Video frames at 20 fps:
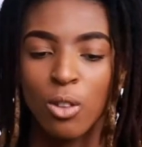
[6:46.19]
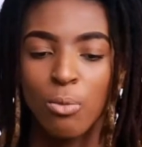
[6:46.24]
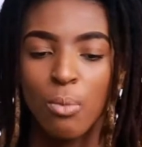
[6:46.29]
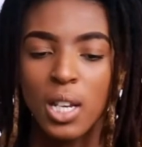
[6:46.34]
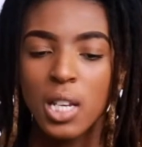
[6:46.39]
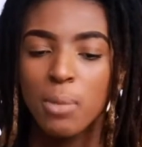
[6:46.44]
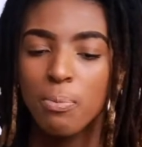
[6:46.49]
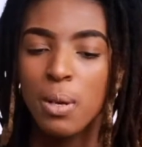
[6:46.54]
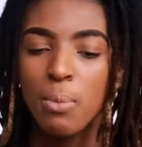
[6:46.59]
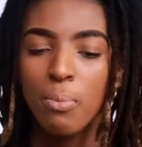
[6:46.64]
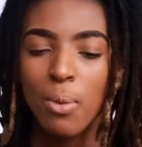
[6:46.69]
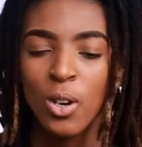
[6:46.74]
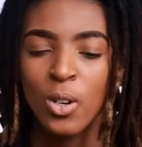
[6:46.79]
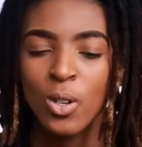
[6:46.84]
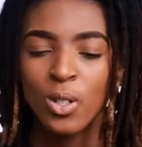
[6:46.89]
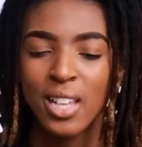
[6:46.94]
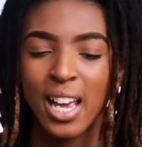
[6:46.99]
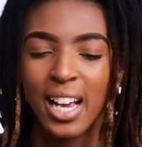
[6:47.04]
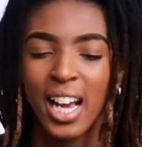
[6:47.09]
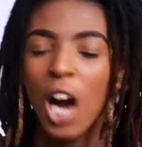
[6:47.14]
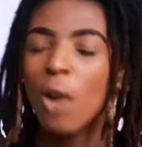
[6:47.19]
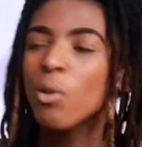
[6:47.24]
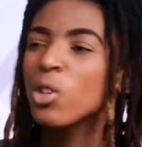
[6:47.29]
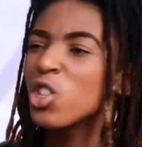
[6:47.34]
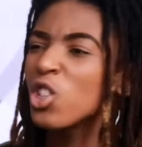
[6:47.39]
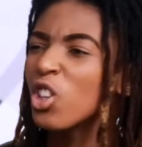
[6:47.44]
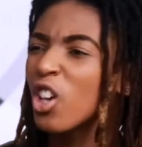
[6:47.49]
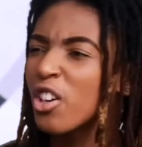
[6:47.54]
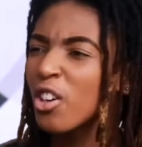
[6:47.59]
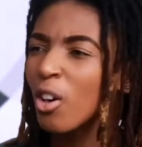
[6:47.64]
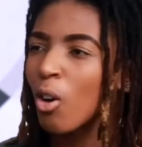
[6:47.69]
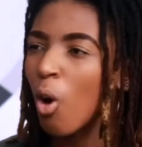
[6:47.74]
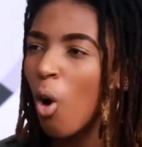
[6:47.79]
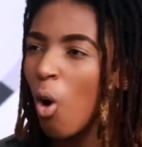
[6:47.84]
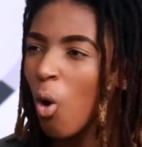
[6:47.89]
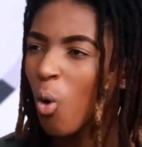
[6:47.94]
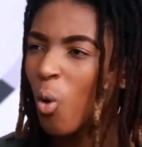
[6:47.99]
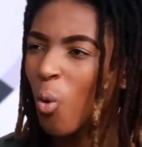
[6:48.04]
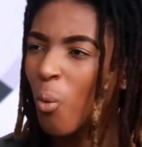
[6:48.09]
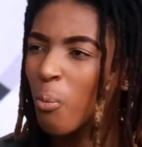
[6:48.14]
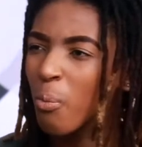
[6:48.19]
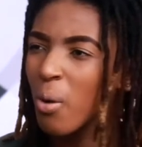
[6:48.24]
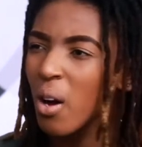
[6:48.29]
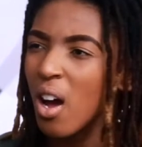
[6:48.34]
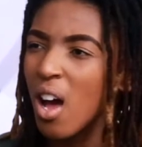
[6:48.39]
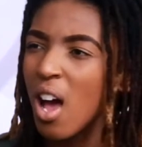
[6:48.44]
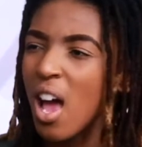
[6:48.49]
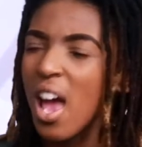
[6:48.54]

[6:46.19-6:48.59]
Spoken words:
with many people it was like, how is she gonna cope?